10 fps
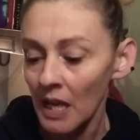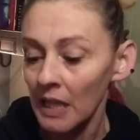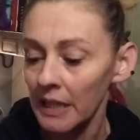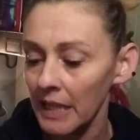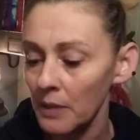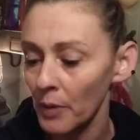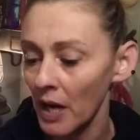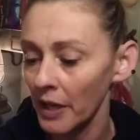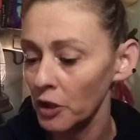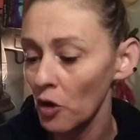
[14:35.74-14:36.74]

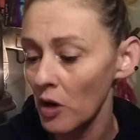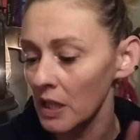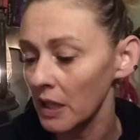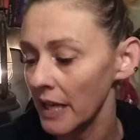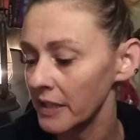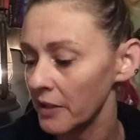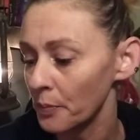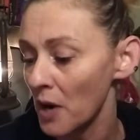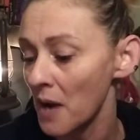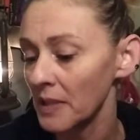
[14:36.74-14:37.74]
Libra, your collective
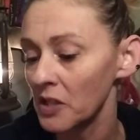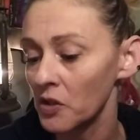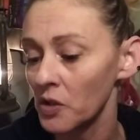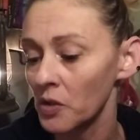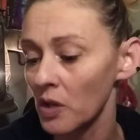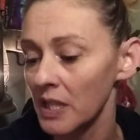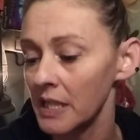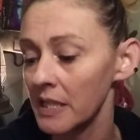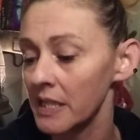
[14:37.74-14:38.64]
promise to Source is